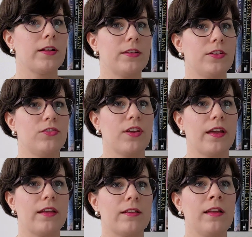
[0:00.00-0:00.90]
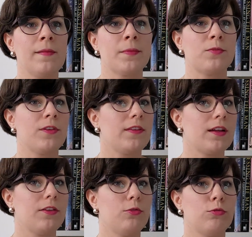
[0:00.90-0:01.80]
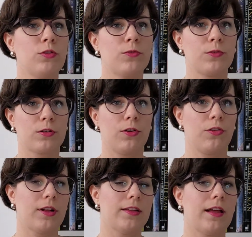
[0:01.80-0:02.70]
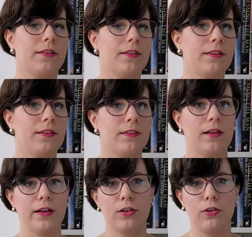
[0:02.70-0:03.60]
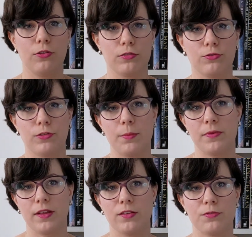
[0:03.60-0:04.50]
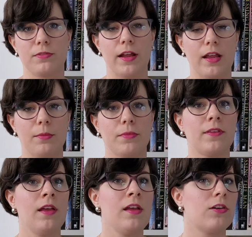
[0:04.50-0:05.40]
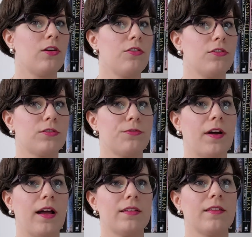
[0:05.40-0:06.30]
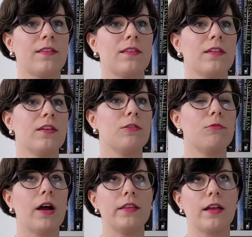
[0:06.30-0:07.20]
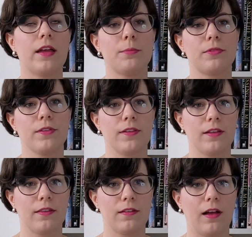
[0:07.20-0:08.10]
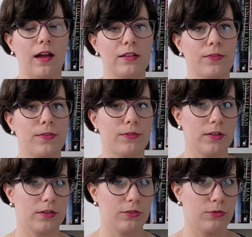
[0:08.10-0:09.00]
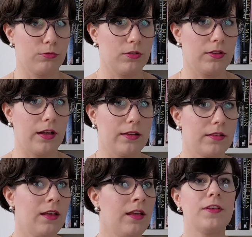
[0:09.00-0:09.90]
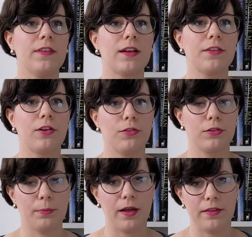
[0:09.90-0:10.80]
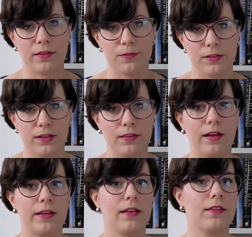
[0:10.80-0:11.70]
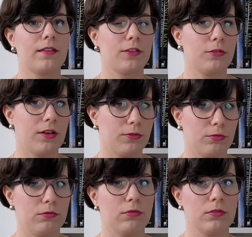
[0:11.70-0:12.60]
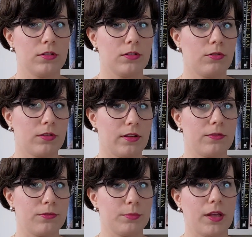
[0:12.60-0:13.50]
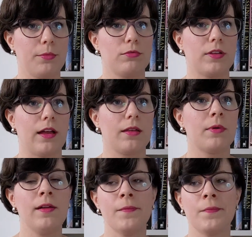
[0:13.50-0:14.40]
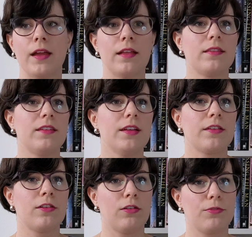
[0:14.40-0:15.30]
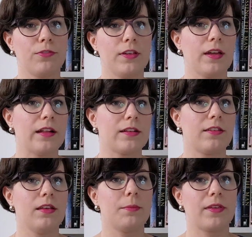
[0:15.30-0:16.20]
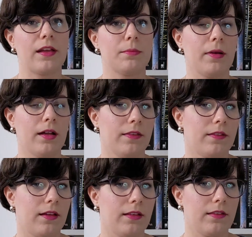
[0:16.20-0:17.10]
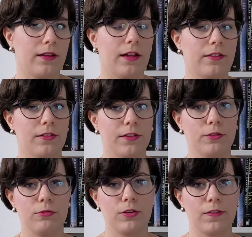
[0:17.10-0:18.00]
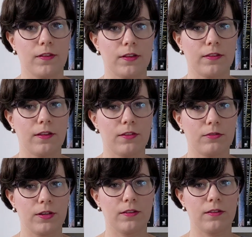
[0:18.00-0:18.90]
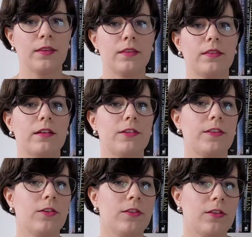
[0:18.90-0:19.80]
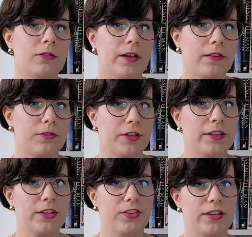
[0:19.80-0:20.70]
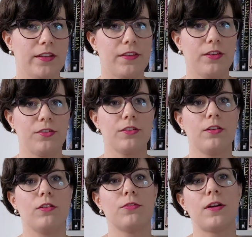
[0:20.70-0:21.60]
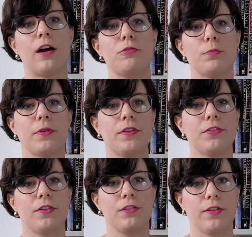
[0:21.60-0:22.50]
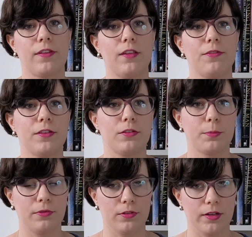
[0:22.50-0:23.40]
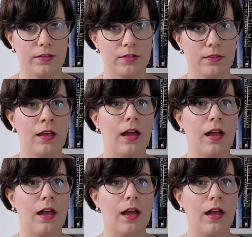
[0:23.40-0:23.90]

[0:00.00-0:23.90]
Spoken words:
furniture, physical tools for color analysis like color drapes and frames, color fans, white aprons and scarves for the consultant, physical color palettes for the clients that you have to order from time to time, and tea and coffee, hair clips, hair bands, and like other little costs and accessories. There is also a strategic decision of how you position yourself and your product.